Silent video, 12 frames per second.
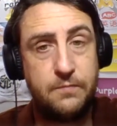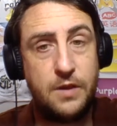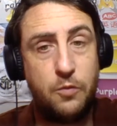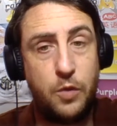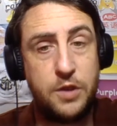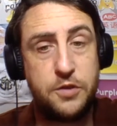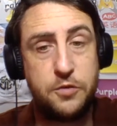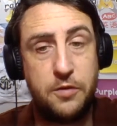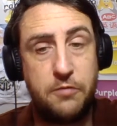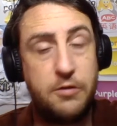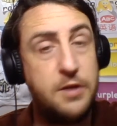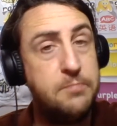one, two, and
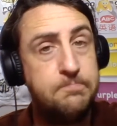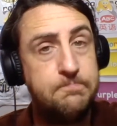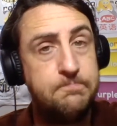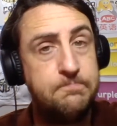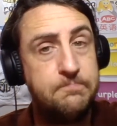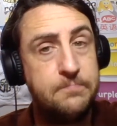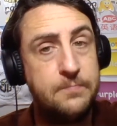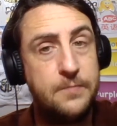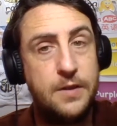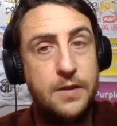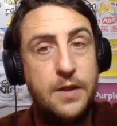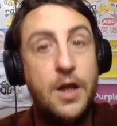three.
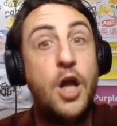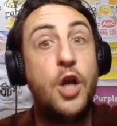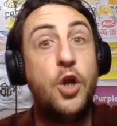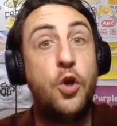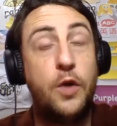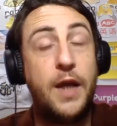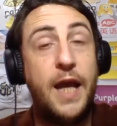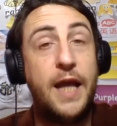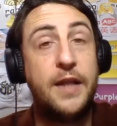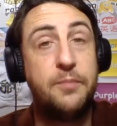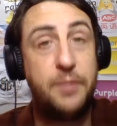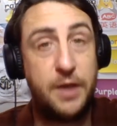Look at the
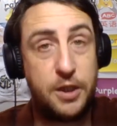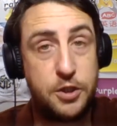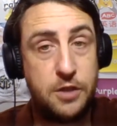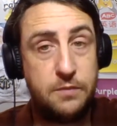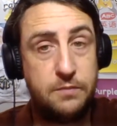picture.